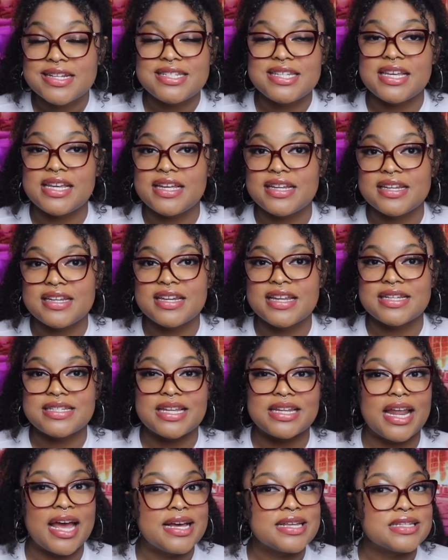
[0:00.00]
T
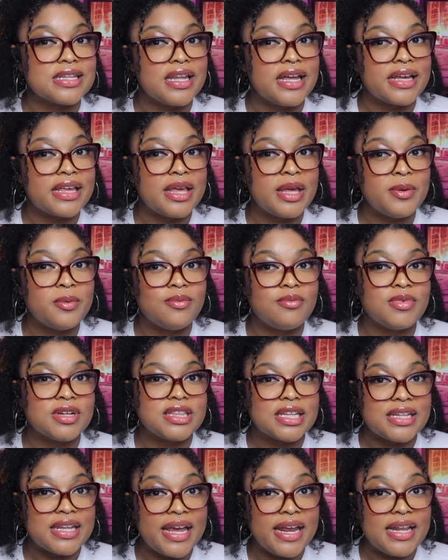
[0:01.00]
isn't as lucky with
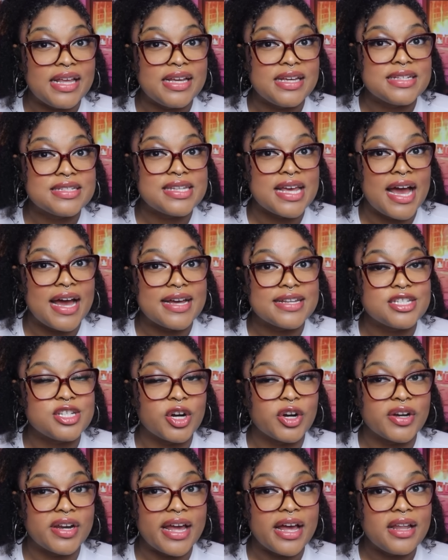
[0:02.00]
the ladies as
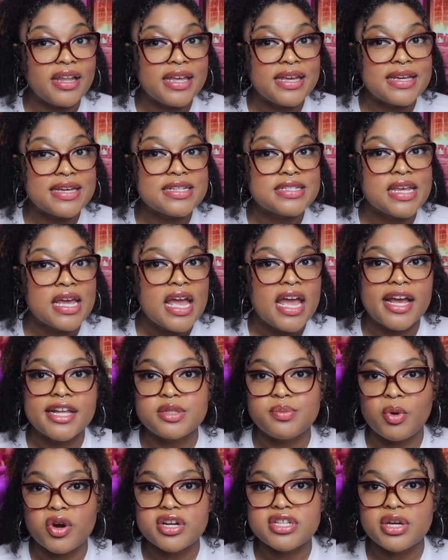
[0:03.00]
Darnell is.
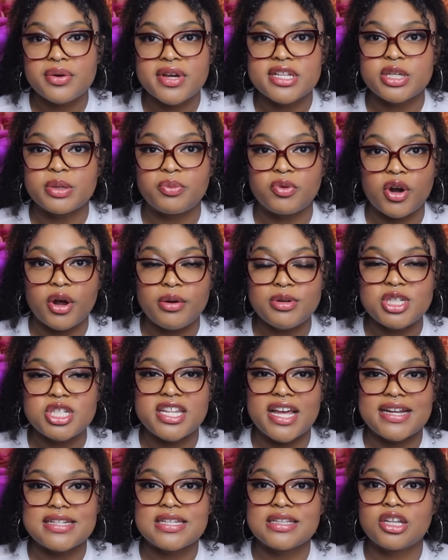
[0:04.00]
It's more so his approach
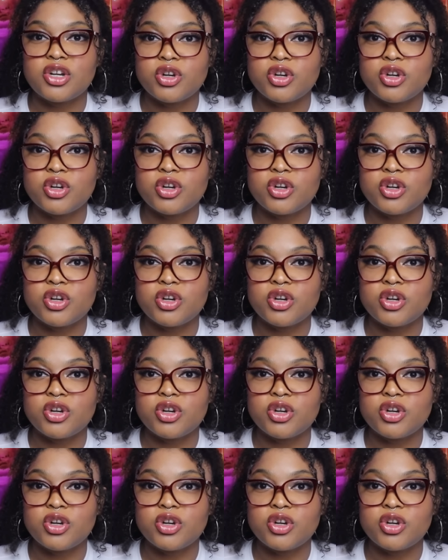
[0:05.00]
that's a